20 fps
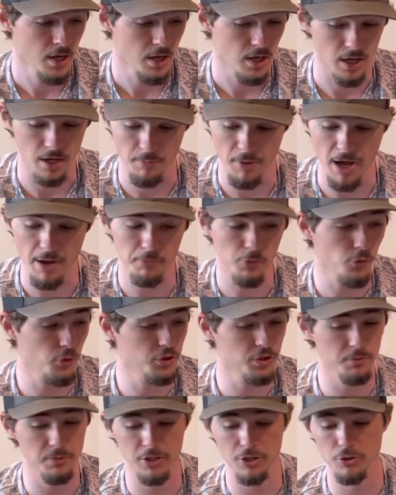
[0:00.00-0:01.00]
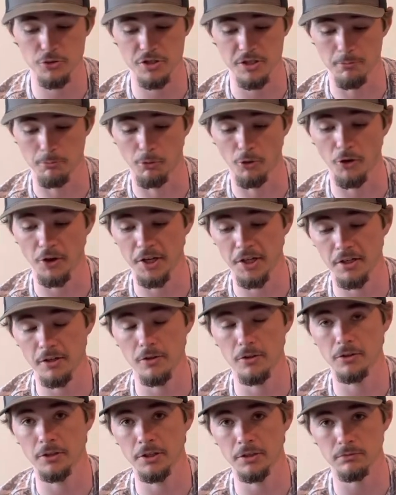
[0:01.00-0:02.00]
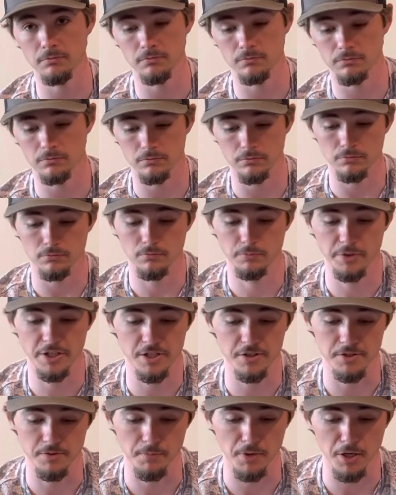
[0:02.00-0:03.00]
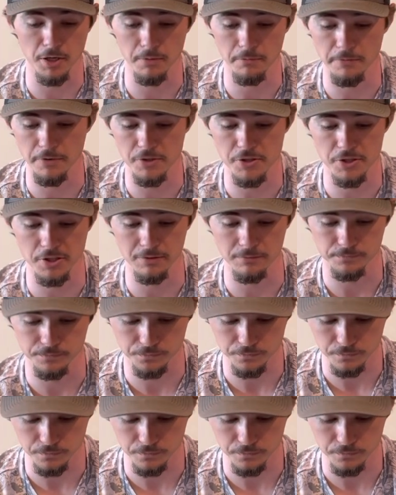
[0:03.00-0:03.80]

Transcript: I'm going to be using braid on it because of bottom fishing.